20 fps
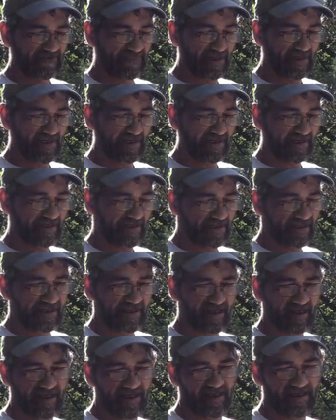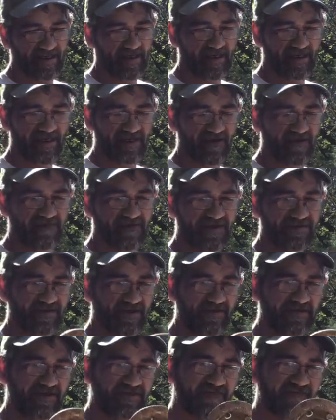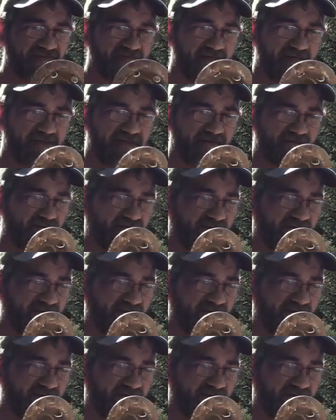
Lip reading: But hey, if that's all you can find,